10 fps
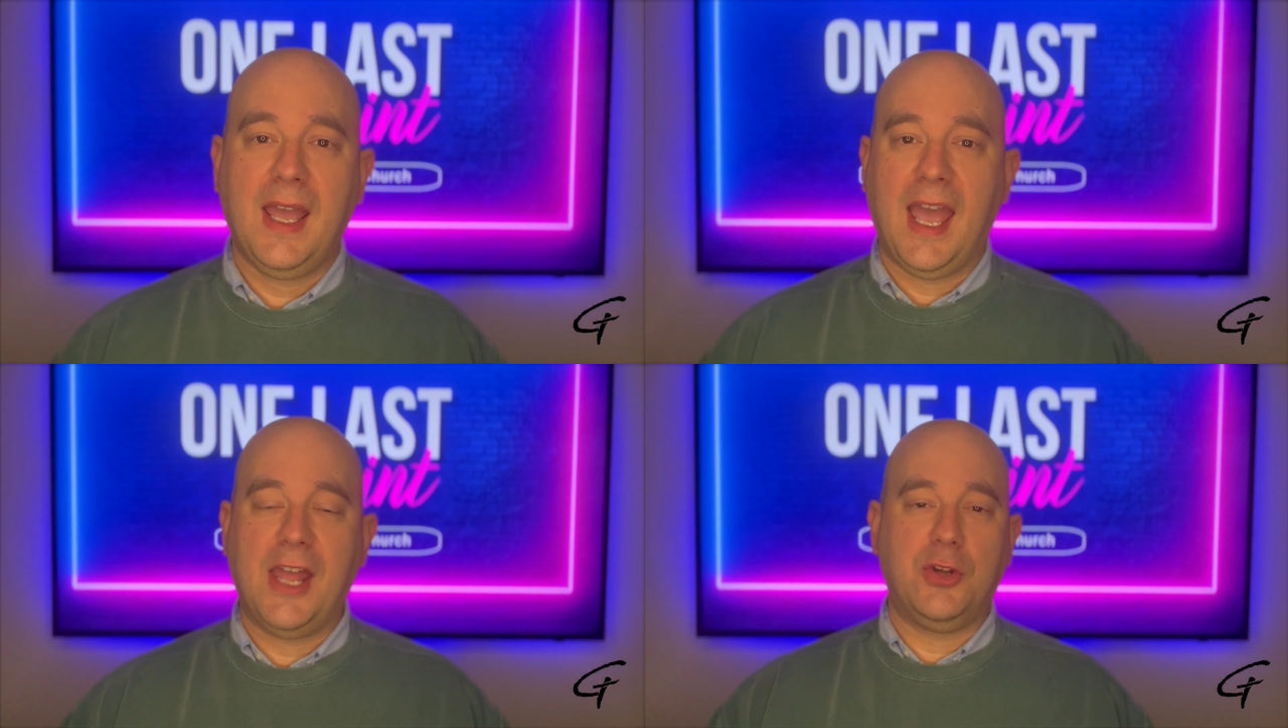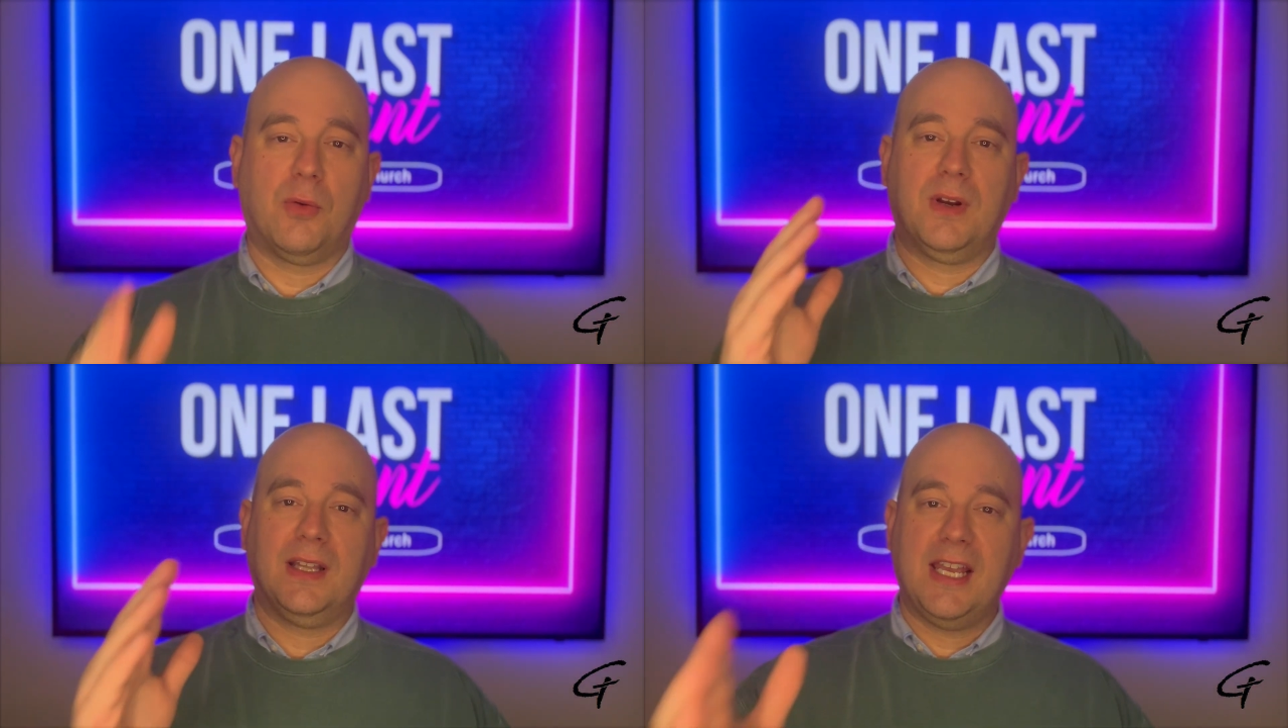and your
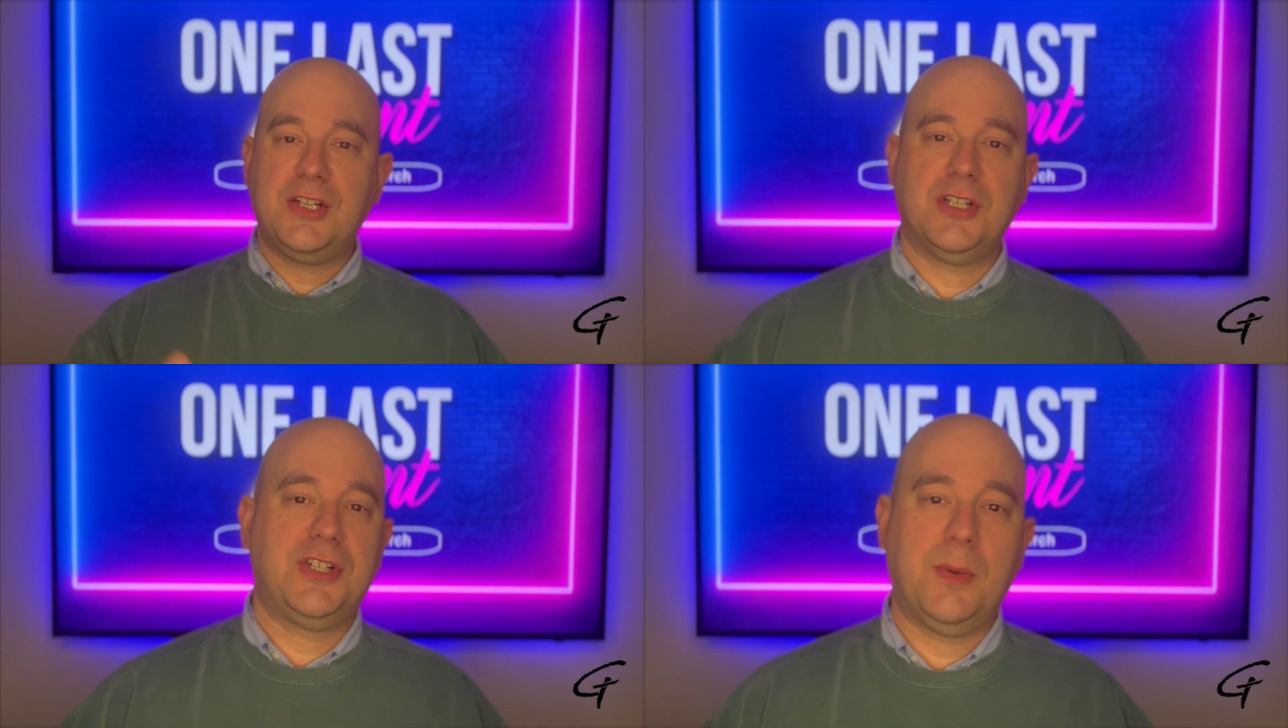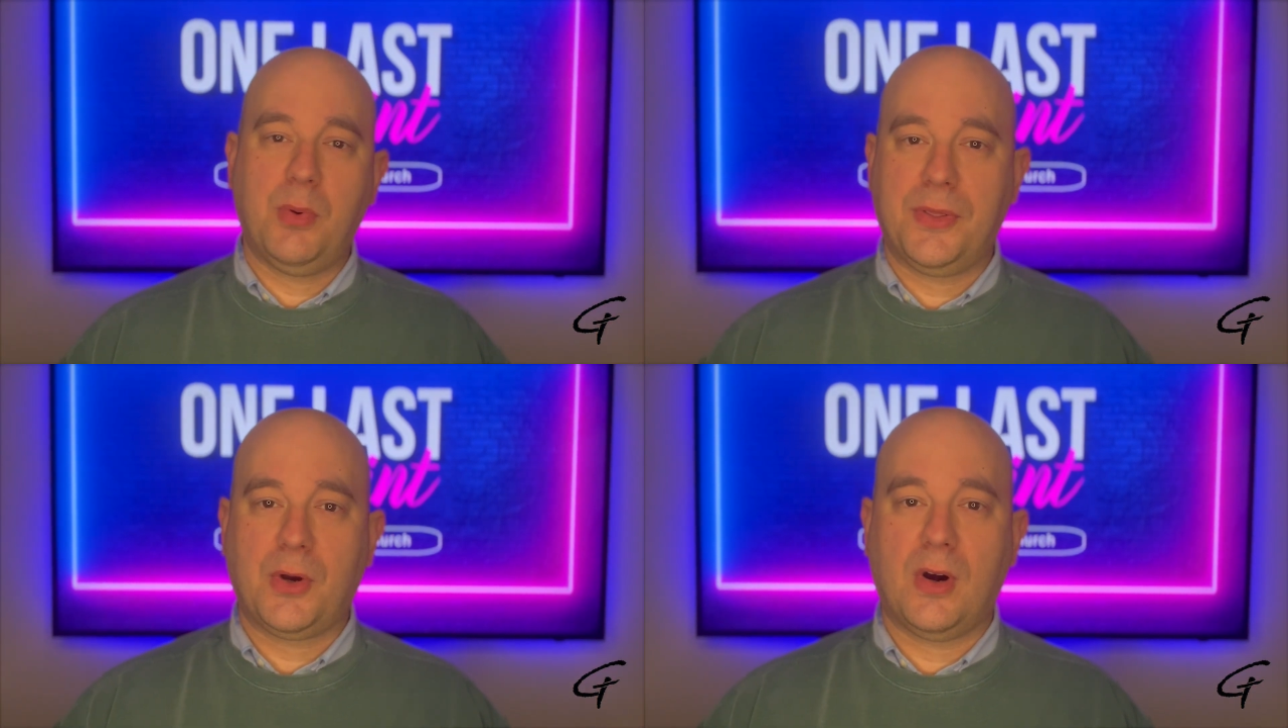relationship
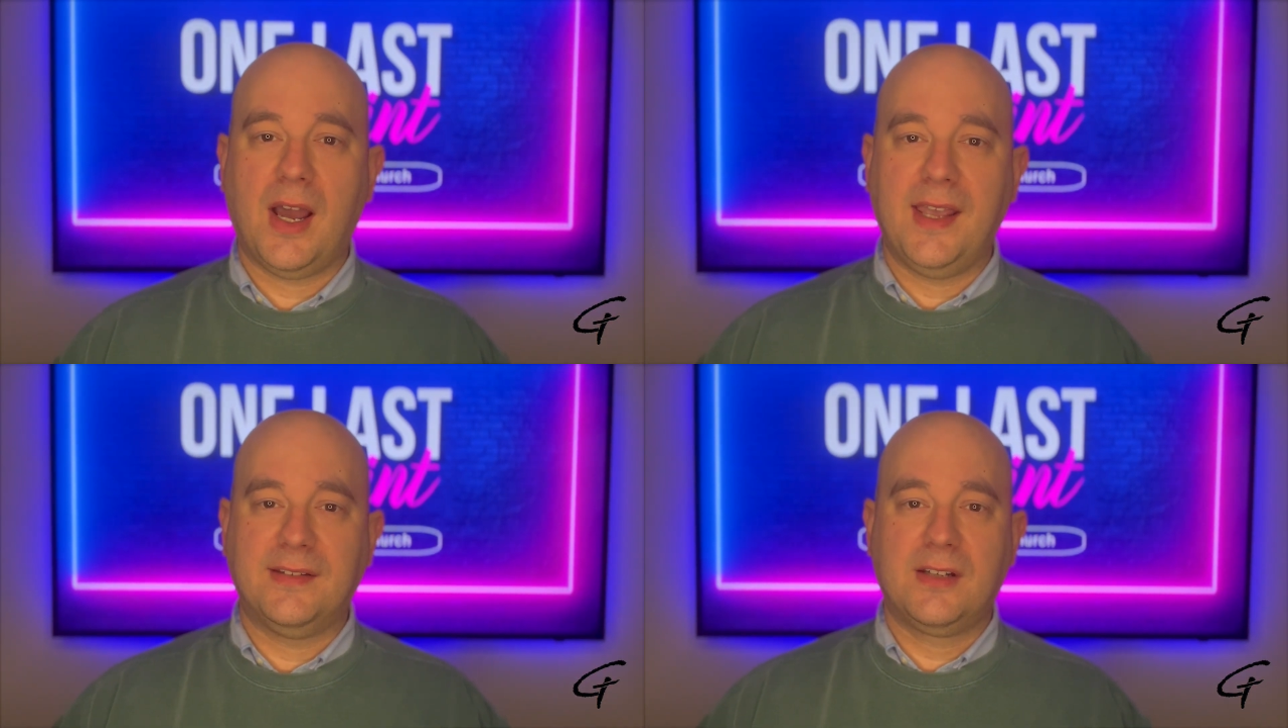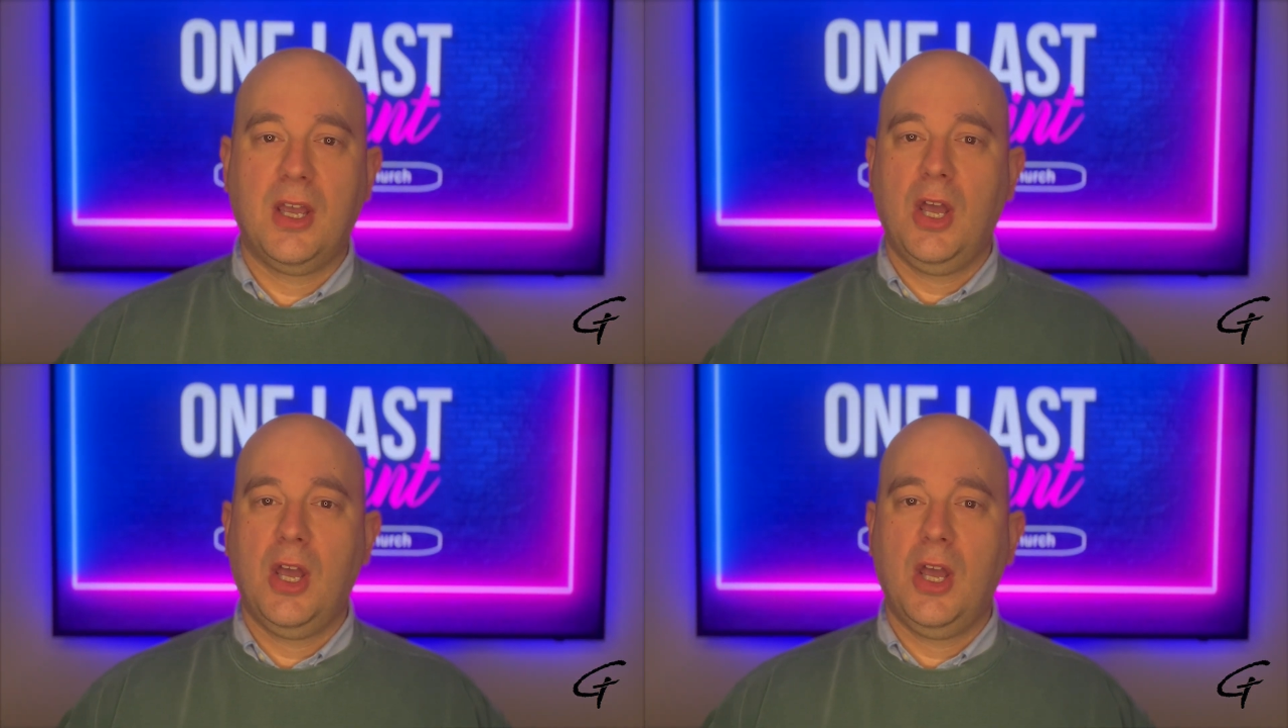with Christ,